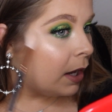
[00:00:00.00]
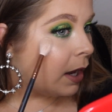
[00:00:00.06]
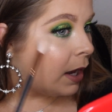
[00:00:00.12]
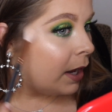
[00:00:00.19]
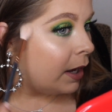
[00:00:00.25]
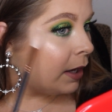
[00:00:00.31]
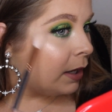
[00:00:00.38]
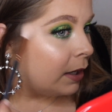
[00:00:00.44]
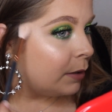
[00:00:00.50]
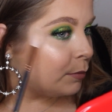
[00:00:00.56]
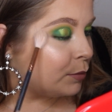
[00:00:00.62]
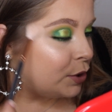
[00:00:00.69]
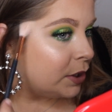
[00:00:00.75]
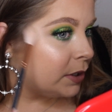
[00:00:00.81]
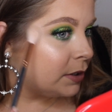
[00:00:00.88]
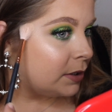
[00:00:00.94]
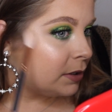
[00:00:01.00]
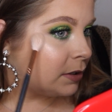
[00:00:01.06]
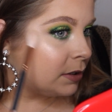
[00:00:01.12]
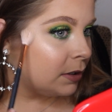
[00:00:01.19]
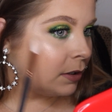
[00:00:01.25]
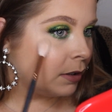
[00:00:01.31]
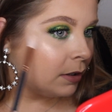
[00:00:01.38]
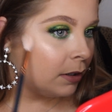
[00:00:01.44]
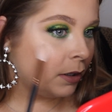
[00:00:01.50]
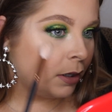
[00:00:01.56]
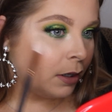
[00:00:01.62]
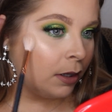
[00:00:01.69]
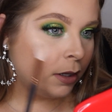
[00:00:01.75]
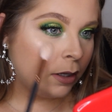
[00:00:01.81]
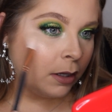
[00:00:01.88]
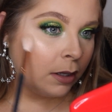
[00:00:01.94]
I am just
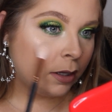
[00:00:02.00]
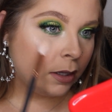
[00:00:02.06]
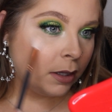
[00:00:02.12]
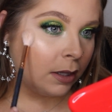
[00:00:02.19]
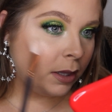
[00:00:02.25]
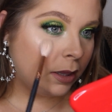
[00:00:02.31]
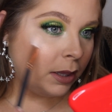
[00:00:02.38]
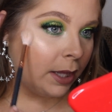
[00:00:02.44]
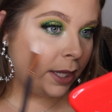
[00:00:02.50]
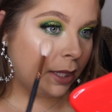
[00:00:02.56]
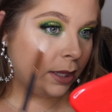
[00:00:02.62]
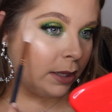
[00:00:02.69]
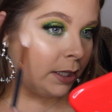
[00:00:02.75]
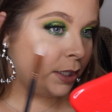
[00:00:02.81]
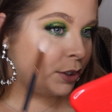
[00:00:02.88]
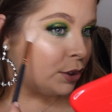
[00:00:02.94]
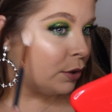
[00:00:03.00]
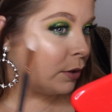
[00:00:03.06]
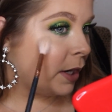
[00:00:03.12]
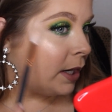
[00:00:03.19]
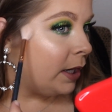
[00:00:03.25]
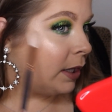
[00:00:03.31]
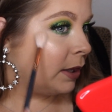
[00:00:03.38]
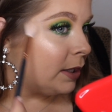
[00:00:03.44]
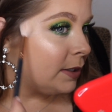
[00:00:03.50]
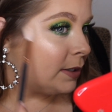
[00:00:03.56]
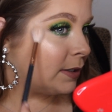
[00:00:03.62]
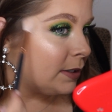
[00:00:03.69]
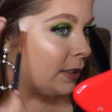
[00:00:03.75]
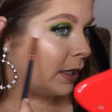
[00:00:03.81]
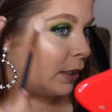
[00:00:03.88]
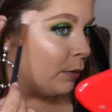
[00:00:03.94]
lightly treading the
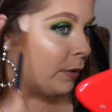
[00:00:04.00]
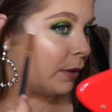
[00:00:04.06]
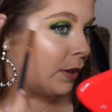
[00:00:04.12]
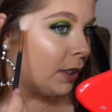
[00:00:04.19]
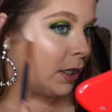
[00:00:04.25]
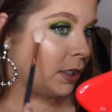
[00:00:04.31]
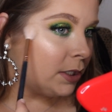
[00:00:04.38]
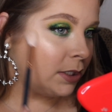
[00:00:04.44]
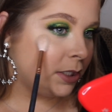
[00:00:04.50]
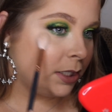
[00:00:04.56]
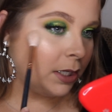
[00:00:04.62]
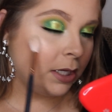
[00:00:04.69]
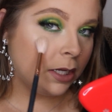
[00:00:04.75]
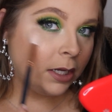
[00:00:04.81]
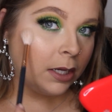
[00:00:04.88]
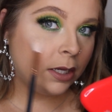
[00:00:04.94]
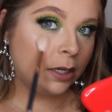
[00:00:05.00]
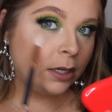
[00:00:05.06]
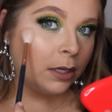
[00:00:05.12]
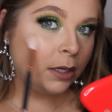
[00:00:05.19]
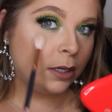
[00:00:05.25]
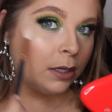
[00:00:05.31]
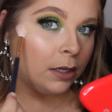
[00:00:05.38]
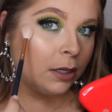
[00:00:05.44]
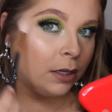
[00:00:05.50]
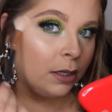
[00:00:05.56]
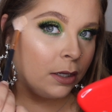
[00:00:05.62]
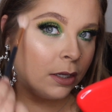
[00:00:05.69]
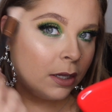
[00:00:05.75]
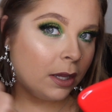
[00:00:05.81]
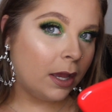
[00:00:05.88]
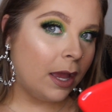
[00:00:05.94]
skin with it.
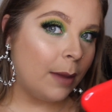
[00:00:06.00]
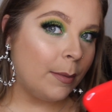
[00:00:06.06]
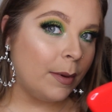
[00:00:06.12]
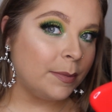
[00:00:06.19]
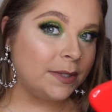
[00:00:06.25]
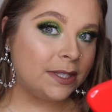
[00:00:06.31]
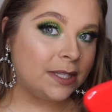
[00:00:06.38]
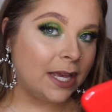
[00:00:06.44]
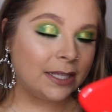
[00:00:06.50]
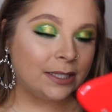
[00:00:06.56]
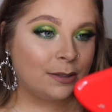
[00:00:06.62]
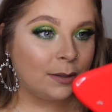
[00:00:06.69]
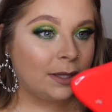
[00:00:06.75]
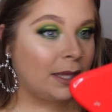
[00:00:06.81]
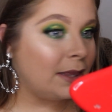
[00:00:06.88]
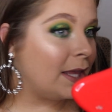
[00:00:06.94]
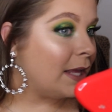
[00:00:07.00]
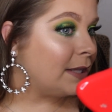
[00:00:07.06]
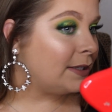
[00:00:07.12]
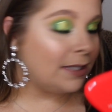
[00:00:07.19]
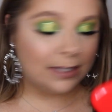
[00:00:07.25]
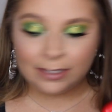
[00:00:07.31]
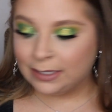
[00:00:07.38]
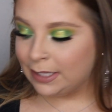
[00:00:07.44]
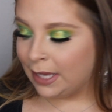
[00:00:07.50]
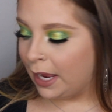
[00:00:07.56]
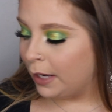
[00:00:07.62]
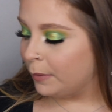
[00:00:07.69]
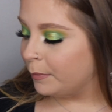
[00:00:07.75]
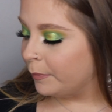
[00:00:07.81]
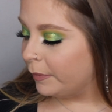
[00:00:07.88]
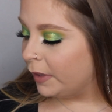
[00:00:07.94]
I'm obsessed with it. That's
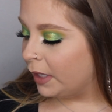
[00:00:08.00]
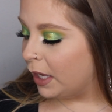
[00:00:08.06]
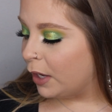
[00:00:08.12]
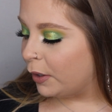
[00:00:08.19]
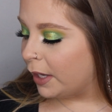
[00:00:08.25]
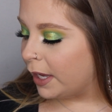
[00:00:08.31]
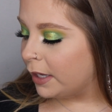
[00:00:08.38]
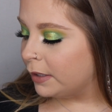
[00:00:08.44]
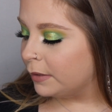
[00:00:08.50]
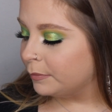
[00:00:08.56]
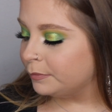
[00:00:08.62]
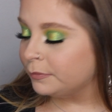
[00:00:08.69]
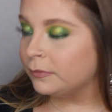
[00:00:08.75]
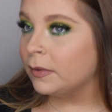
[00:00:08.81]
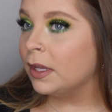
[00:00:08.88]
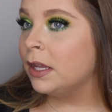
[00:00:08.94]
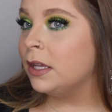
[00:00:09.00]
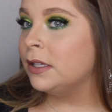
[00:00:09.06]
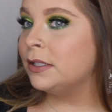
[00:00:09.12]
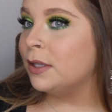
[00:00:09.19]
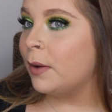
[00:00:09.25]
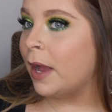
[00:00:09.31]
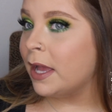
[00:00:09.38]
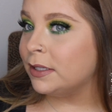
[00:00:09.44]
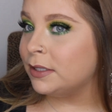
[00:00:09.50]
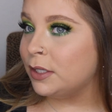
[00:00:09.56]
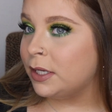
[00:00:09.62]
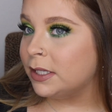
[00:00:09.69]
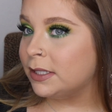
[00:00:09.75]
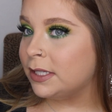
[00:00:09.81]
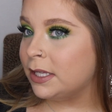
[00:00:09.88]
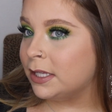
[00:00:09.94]
insane. Okay. So as you
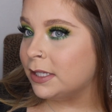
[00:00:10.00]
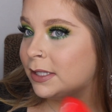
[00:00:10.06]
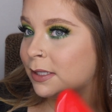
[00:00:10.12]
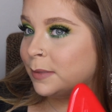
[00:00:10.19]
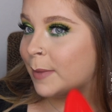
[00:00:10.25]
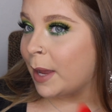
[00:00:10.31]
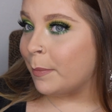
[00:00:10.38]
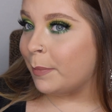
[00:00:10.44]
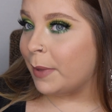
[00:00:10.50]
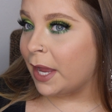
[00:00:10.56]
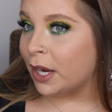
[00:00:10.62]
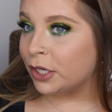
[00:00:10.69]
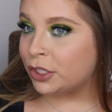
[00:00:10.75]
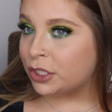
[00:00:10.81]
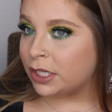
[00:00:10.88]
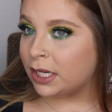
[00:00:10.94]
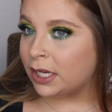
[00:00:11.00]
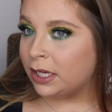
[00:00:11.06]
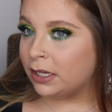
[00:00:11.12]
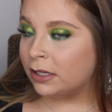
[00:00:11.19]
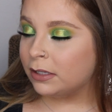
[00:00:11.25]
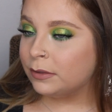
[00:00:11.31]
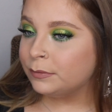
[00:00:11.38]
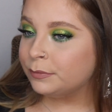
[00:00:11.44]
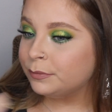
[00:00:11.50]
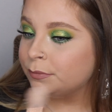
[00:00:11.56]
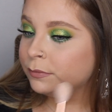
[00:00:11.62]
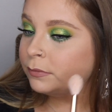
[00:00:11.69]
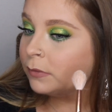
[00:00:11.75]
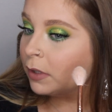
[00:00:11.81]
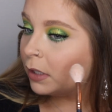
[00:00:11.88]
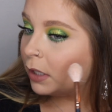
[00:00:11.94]
can see, this is my bare cheek.
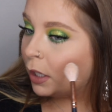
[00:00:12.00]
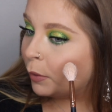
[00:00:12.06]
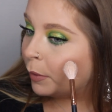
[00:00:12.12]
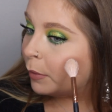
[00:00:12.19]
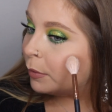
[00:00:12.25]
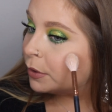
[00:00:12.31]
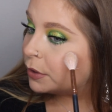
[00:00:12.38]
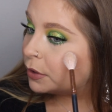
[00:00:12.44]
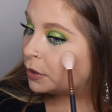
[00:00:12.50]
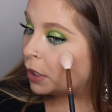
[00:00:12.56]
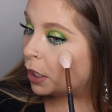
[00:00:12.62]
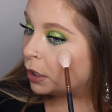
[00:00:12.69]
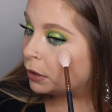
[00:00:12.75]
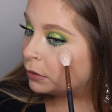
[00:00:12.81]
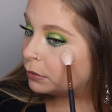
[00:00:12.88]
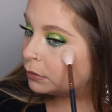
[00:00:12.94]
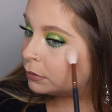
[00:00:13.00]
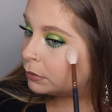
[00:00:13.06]
And we will start.